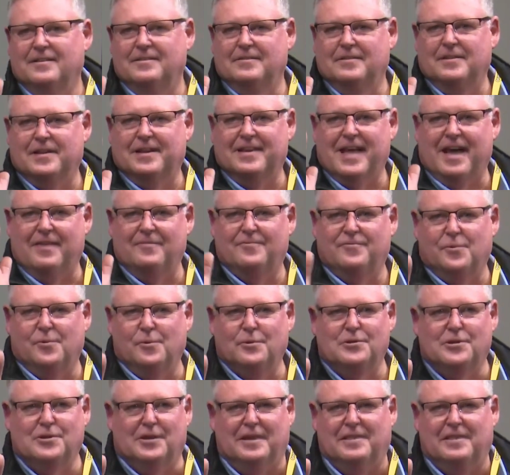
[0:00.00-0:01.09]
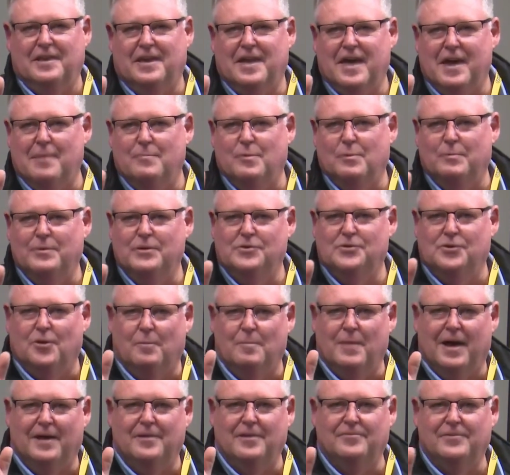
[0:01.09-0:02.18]
unfortunately, the cameraman's not
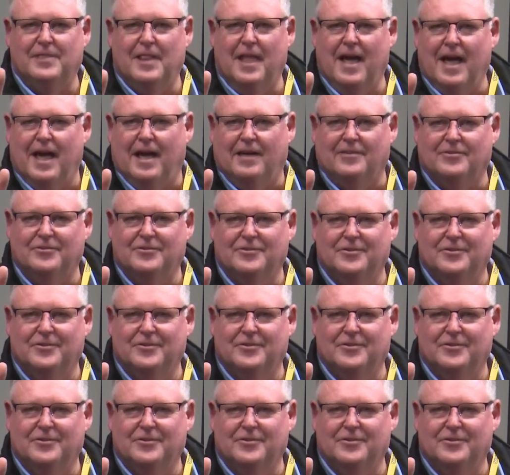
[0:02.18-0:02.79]
made of glass.